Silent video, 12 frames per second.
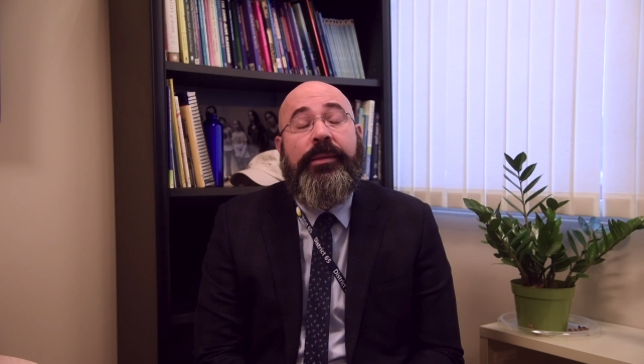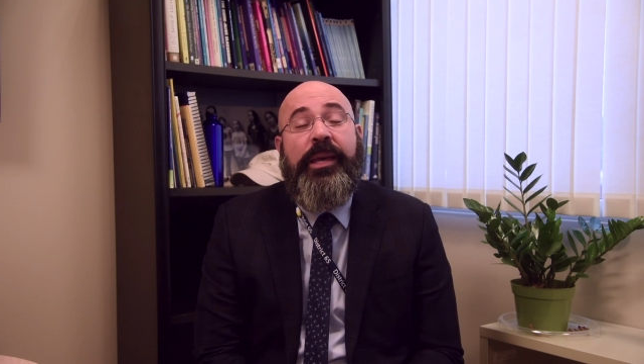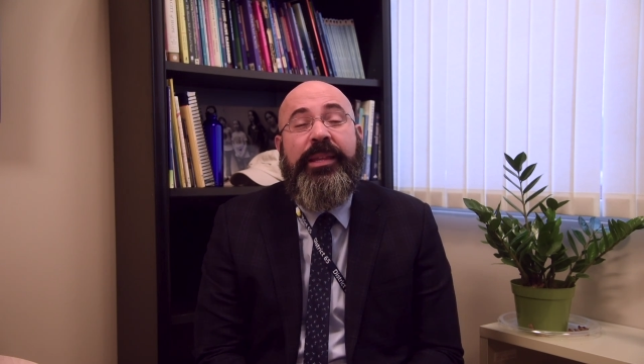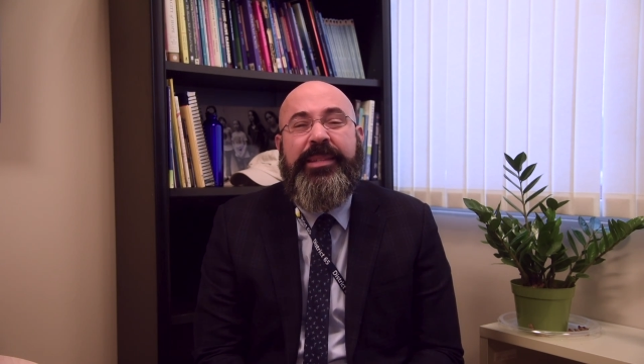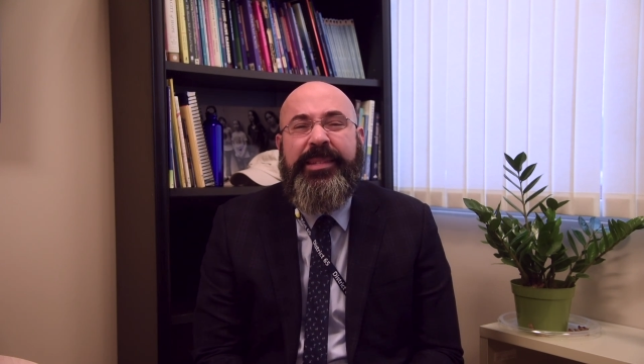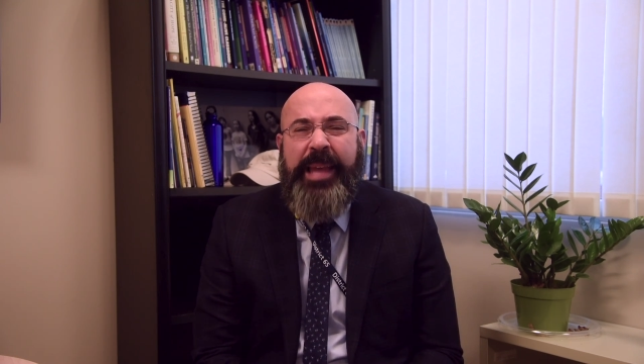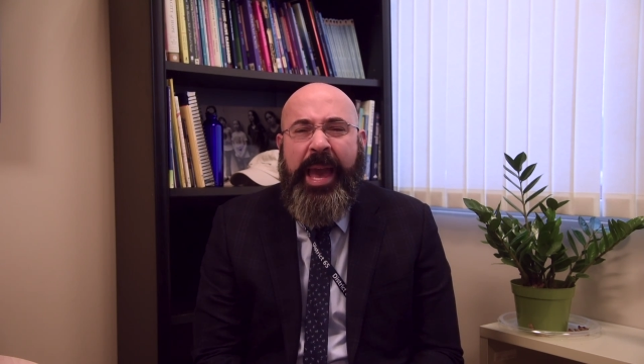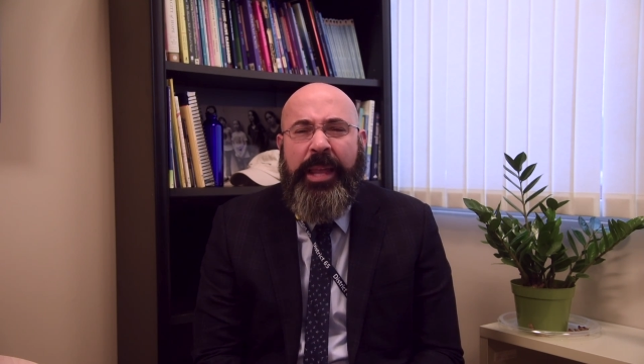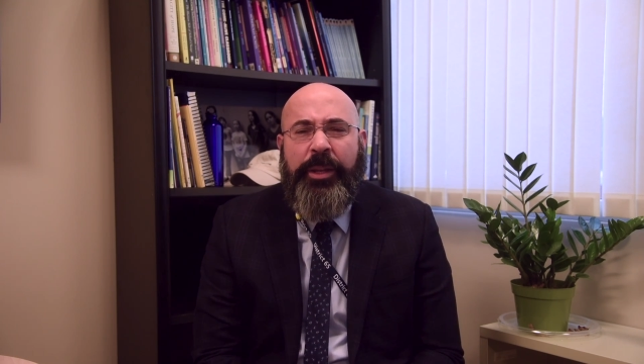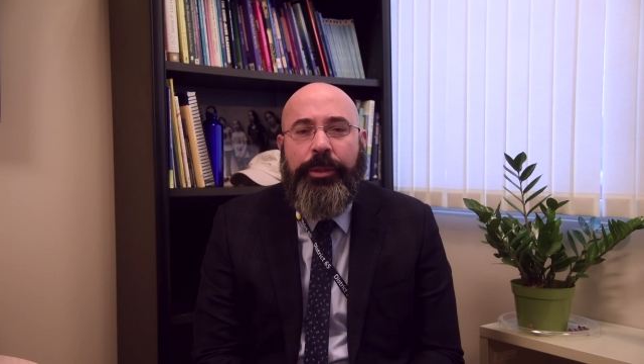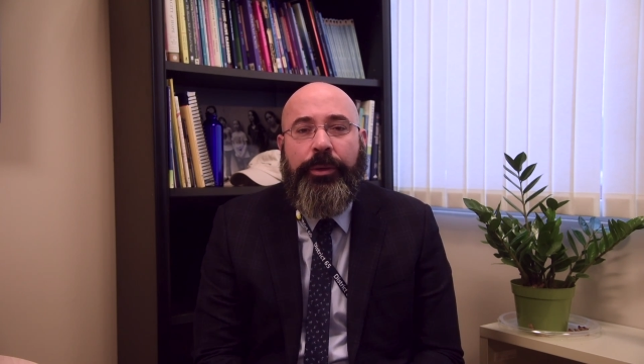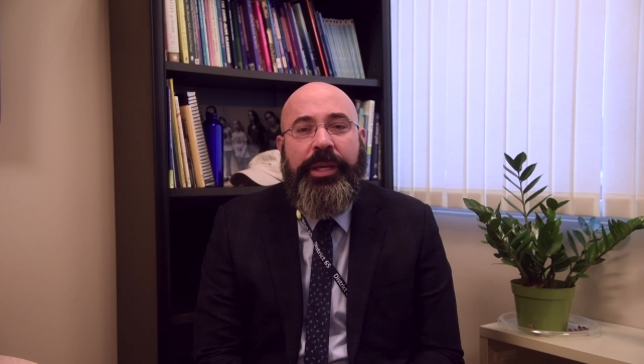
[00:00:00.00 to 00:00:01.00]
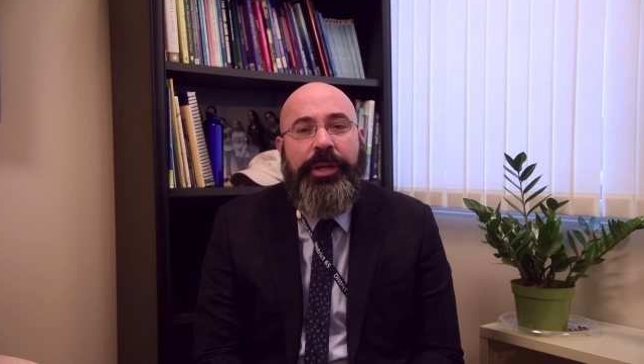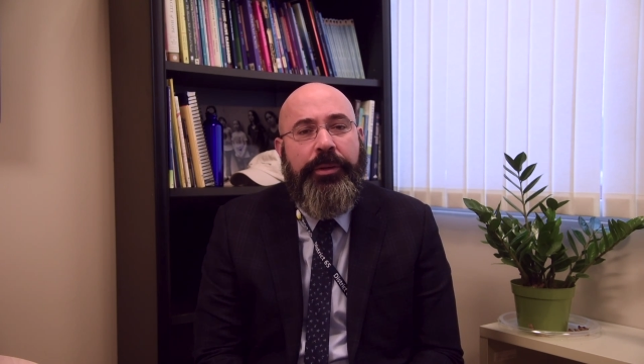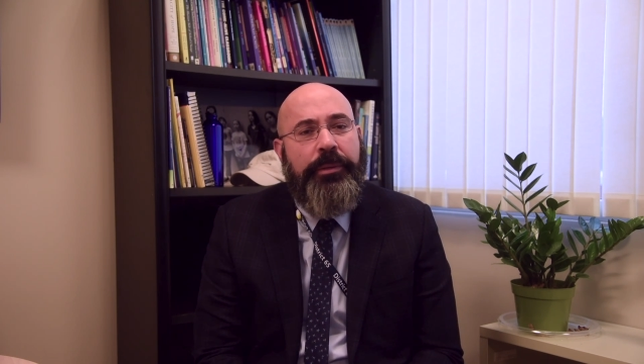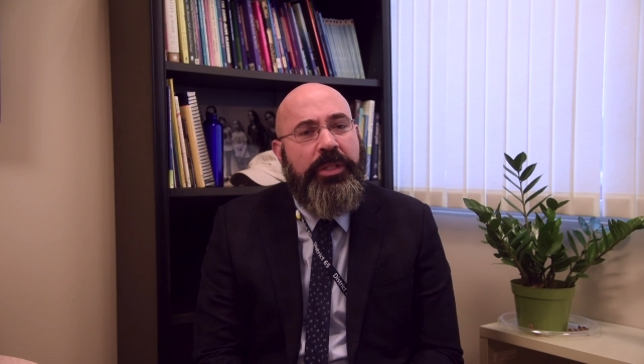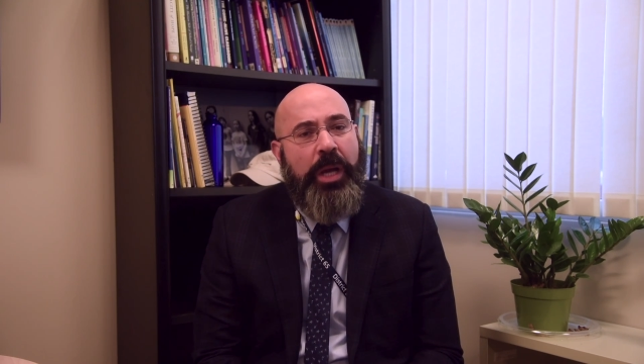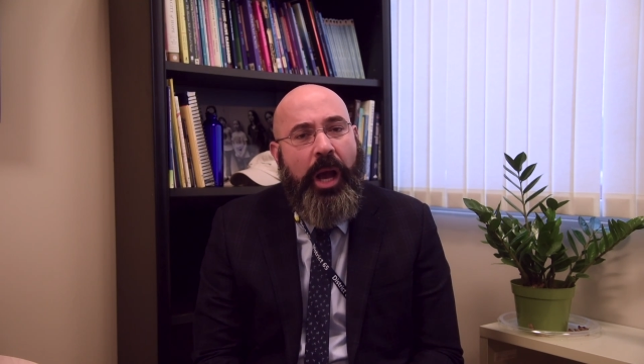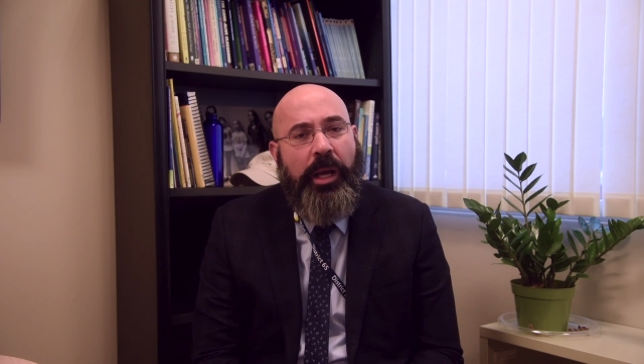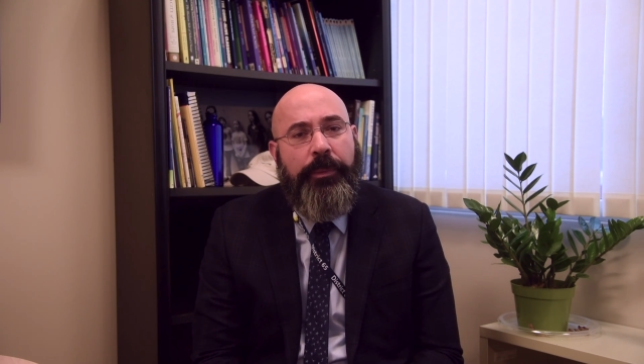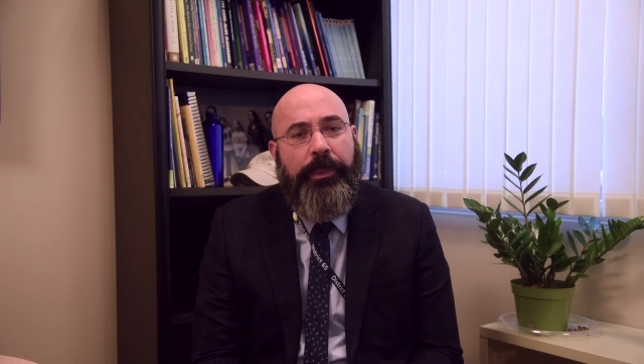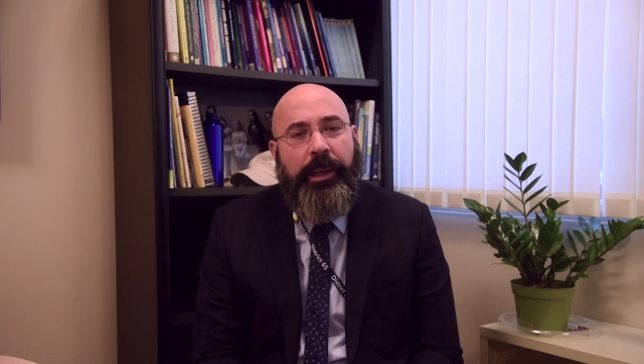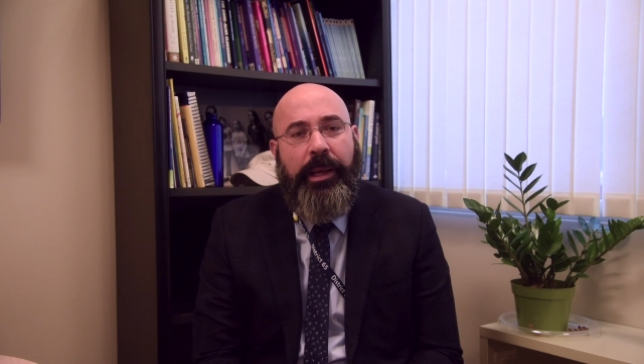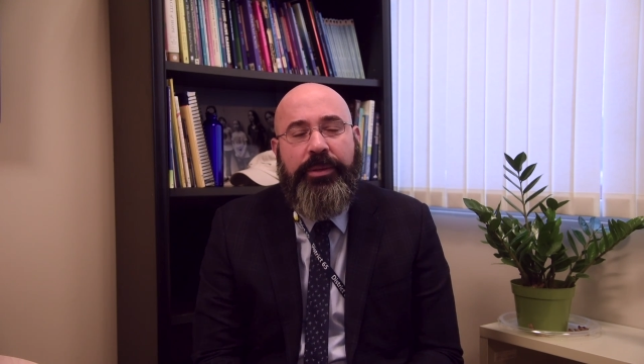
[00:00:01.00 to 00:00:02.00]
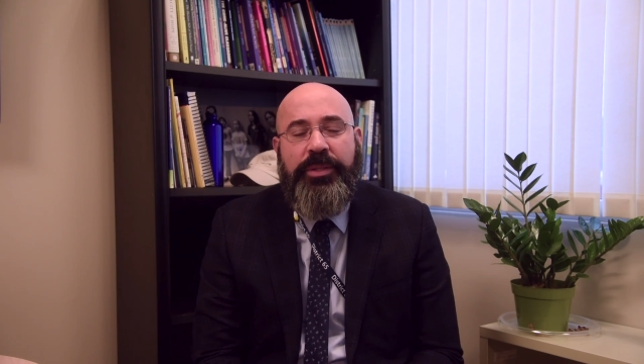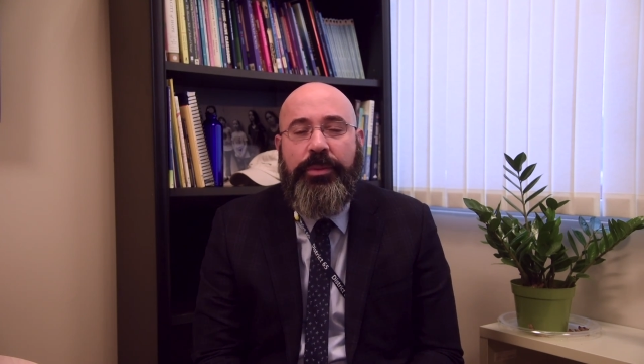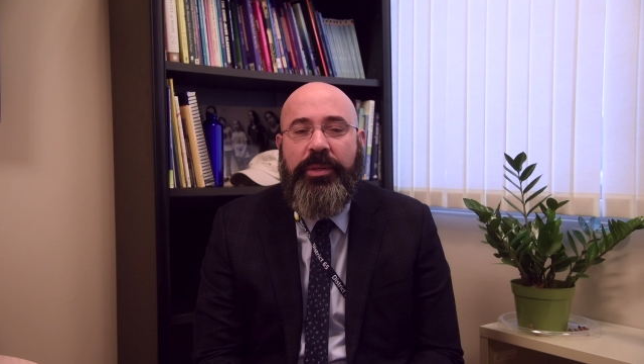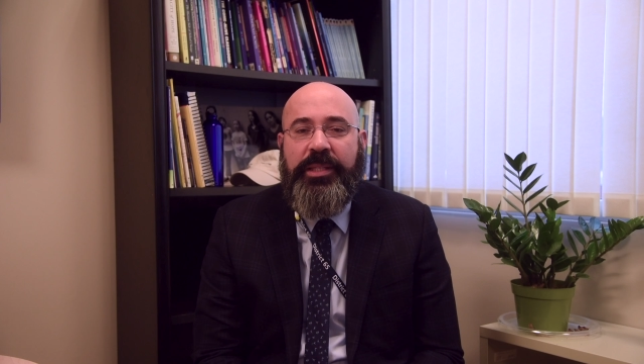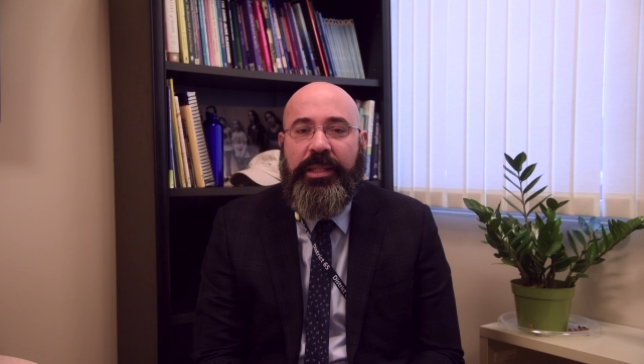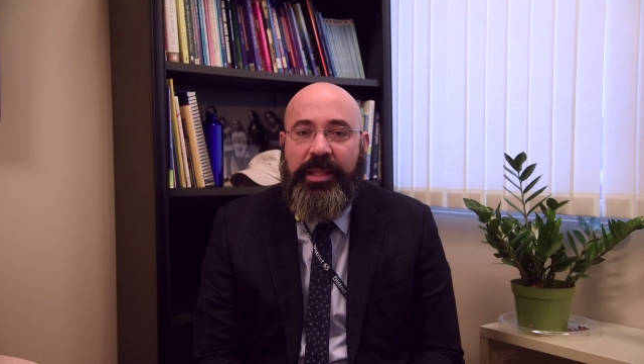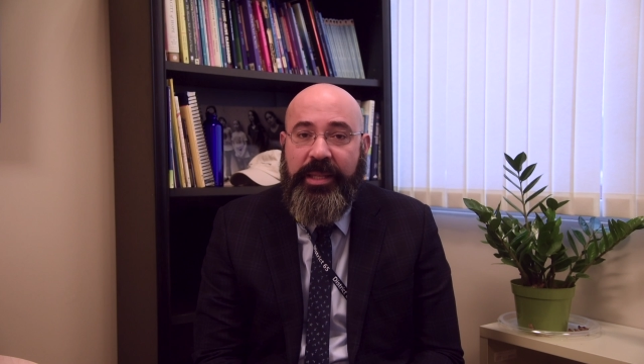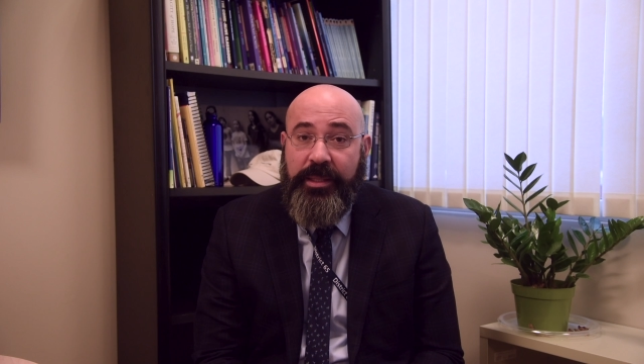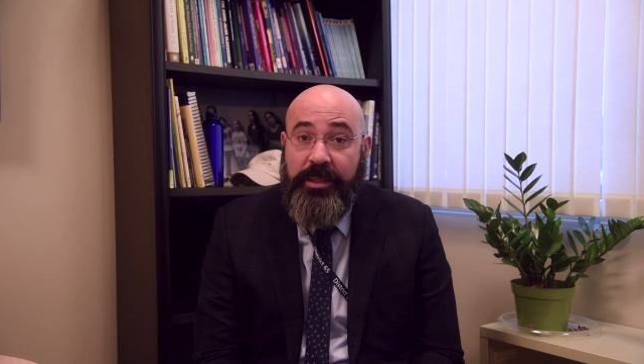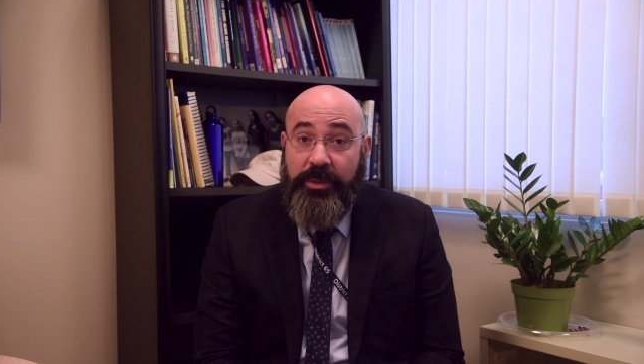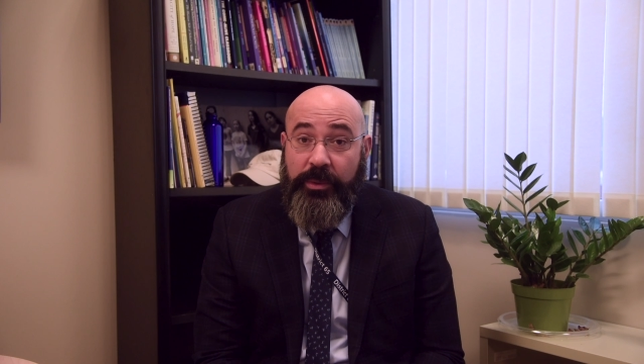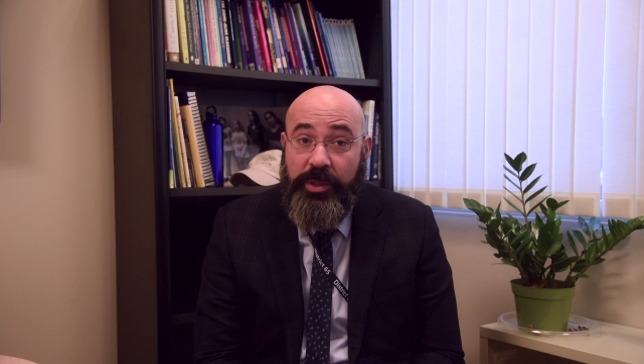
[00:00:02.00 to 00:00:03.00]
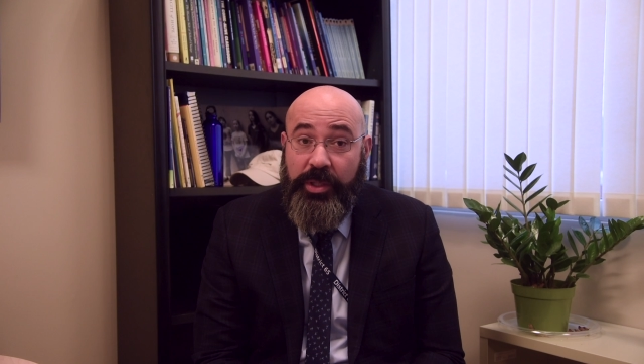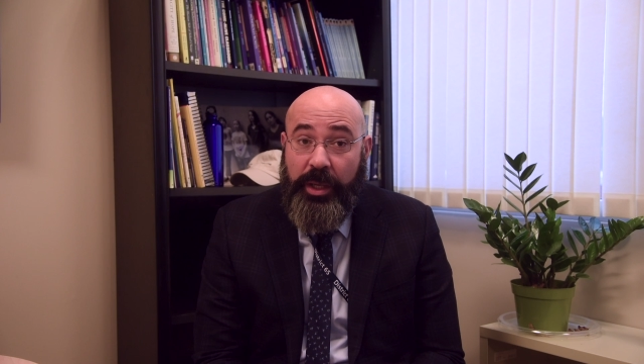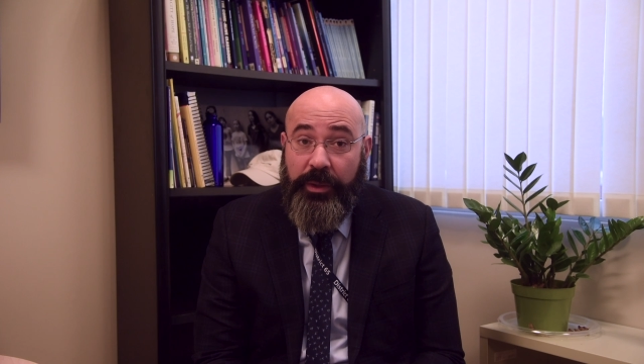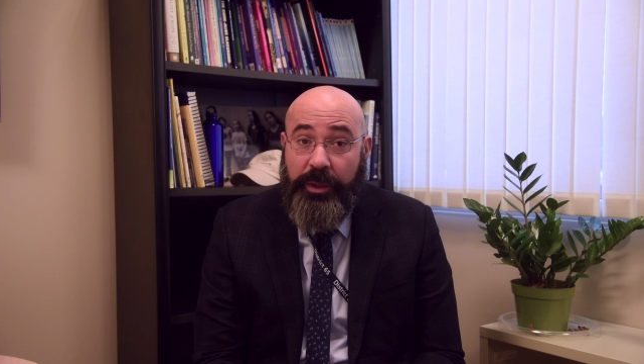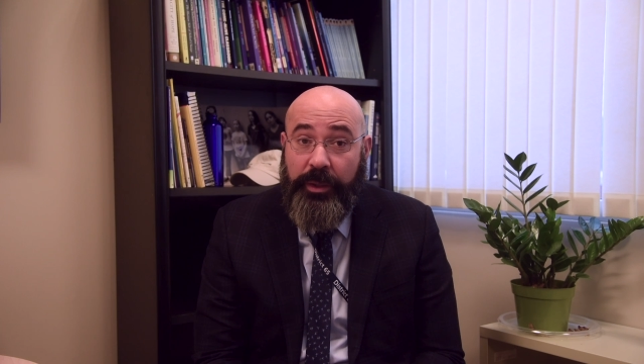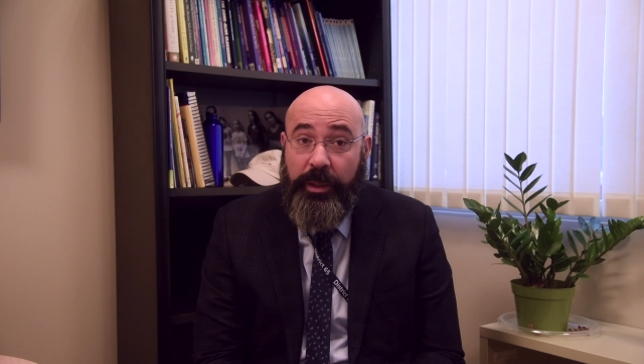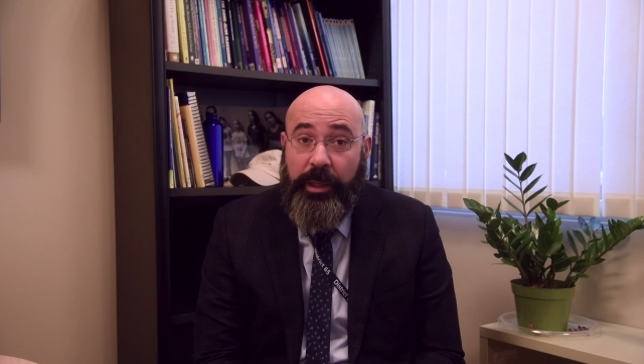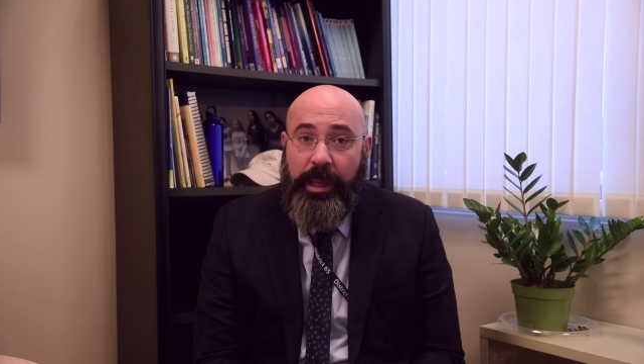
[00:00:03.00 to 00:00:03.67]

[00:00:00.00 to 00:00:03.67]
Instead, you'll hear them talk about how students listen to each other,